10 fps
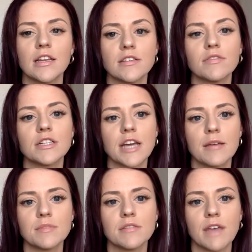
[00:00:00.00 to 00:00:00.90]
different
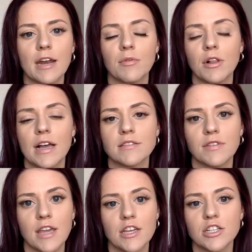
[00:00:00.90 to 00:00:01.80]
types of animal
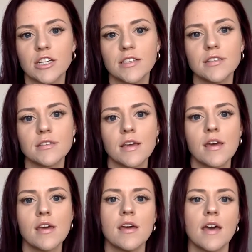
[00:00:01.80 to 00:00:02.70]
classifications.
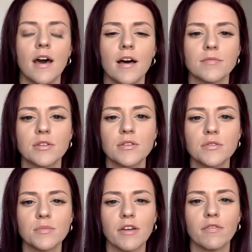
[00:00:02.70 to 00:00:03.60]
So this
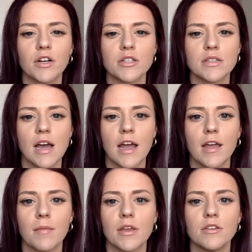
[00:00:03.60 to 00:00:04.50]
was my first
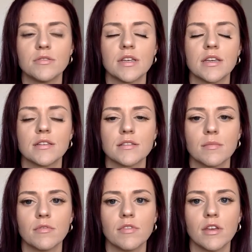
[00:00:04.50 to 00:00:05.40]
time using some
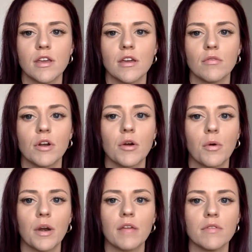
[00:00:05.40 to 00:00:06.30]
of the
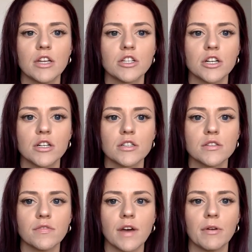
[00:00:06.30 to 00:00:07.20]
recording features
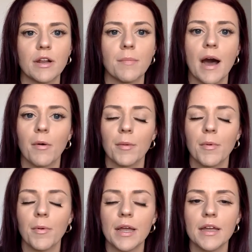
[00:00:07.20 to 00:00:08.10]
found in
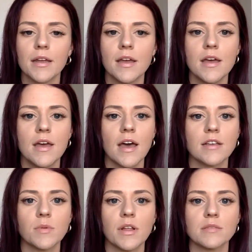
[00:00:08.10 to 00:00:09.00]
PowerPoint, as
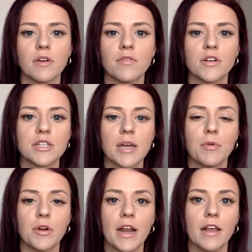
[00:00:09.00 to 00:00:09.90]
well as my first time
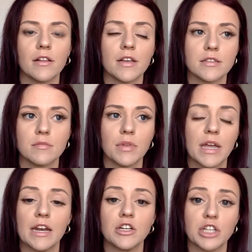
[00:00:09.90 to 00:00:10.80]
creating a lesson
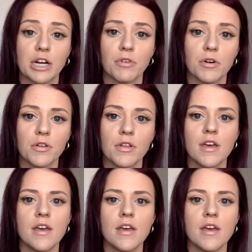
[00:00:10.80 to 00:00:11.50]
plan in general.